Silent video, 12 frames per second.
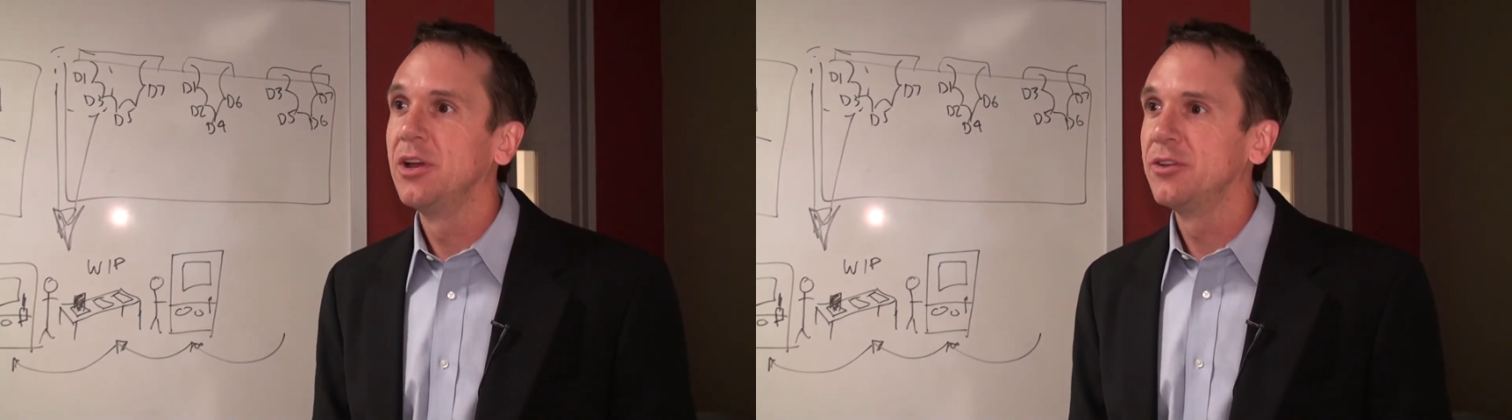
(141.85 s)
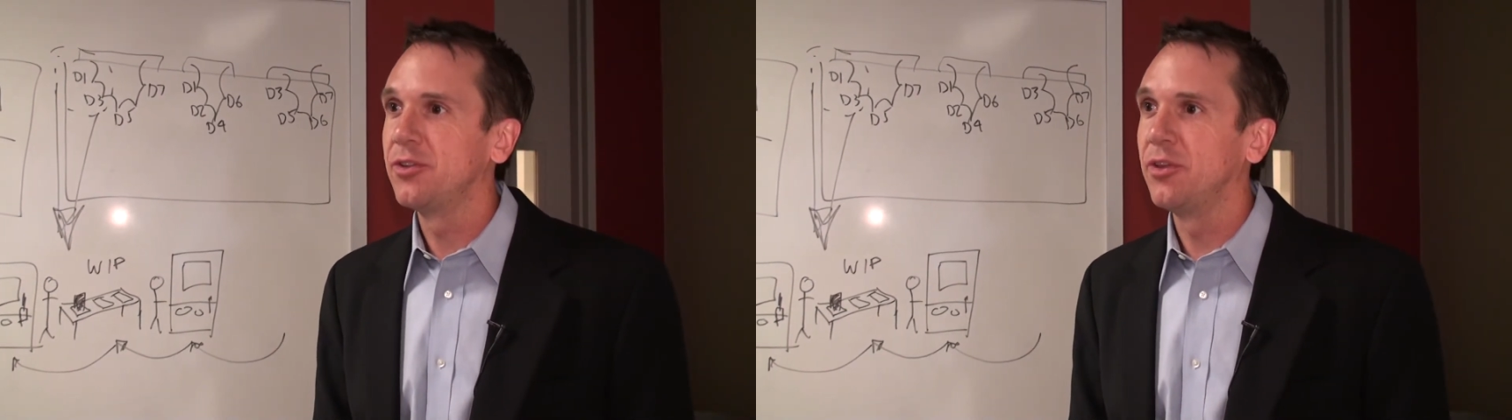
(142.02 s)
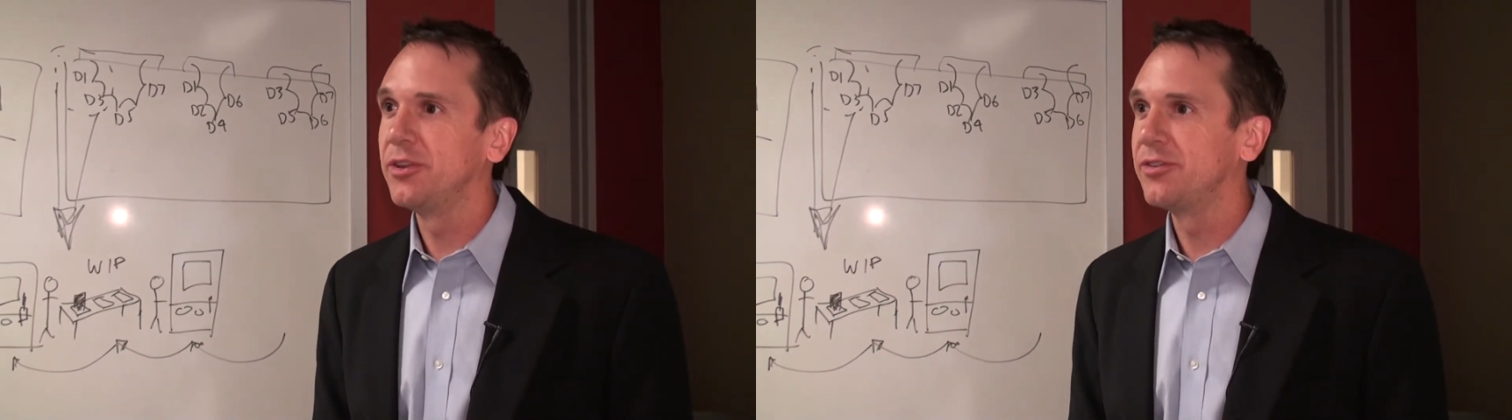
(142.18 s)

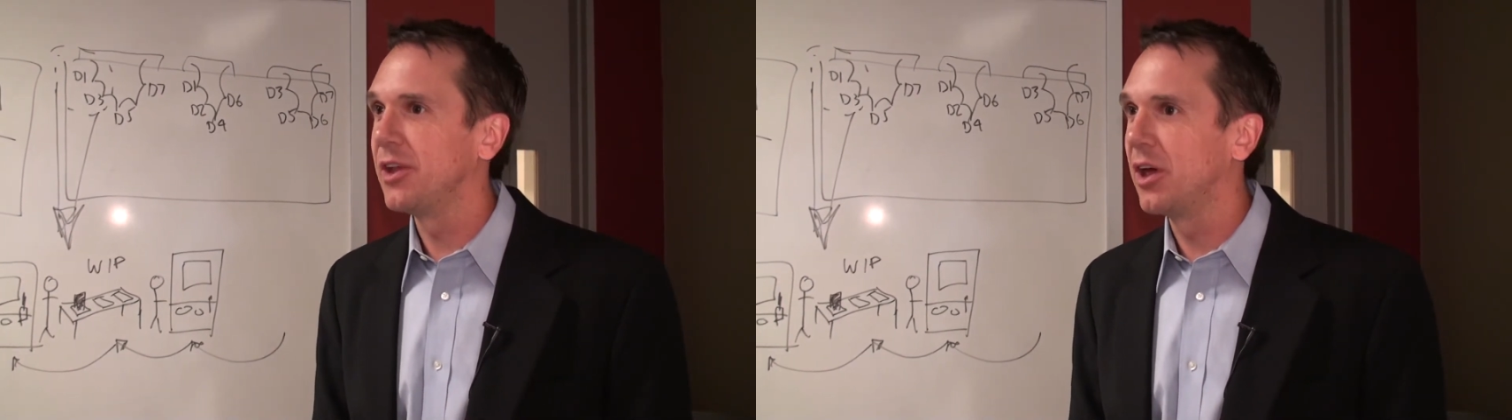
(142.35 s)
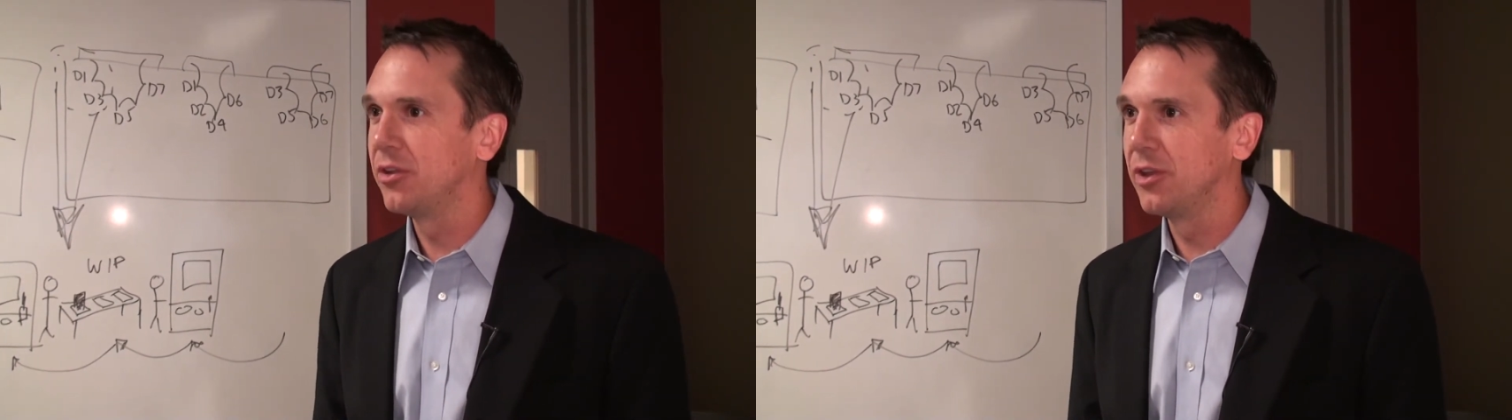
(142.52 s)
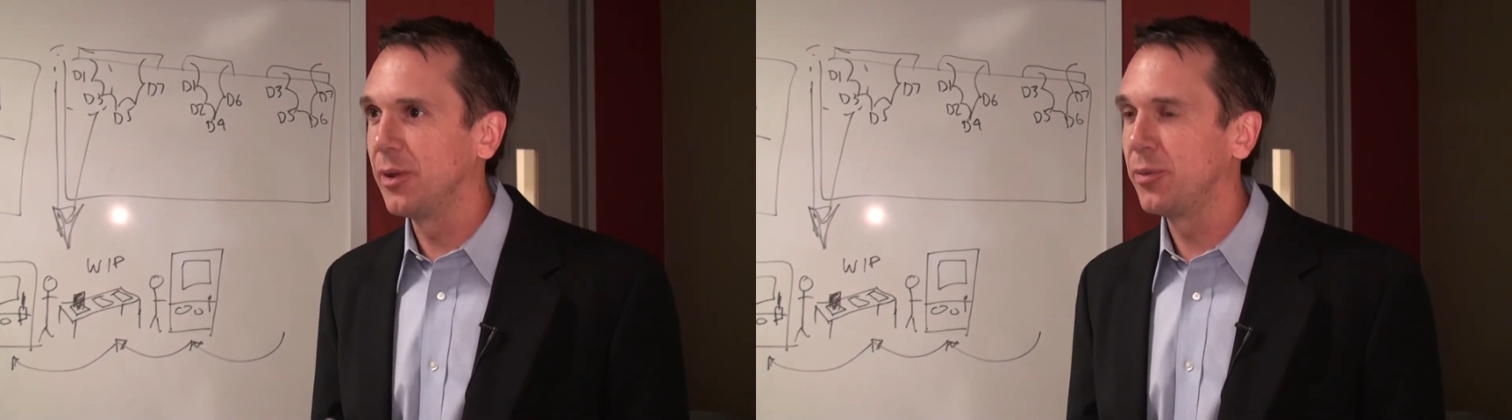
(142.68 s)
So this
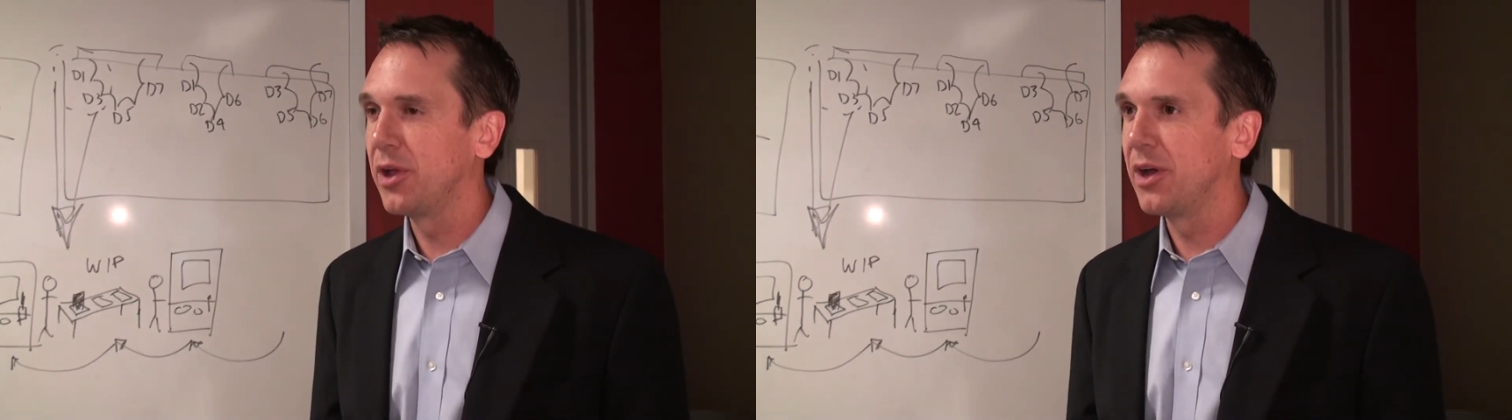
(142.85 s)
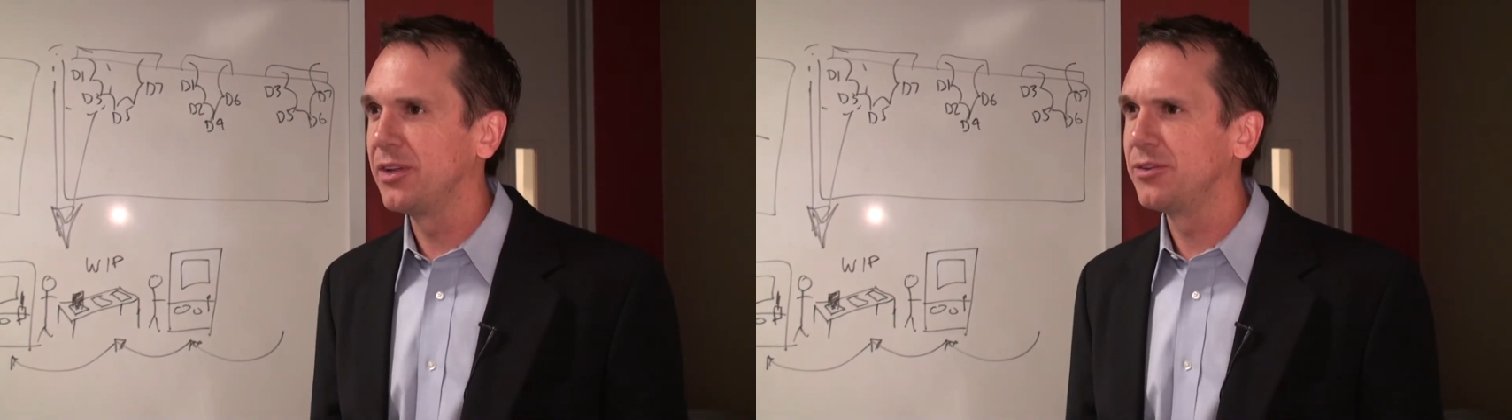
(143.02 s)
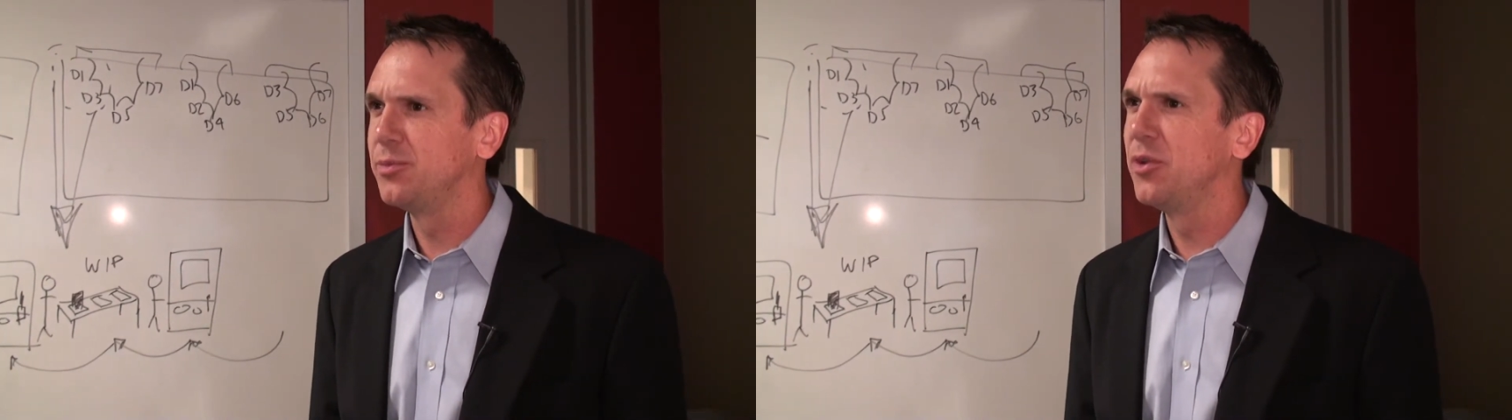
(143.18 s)
not only applies,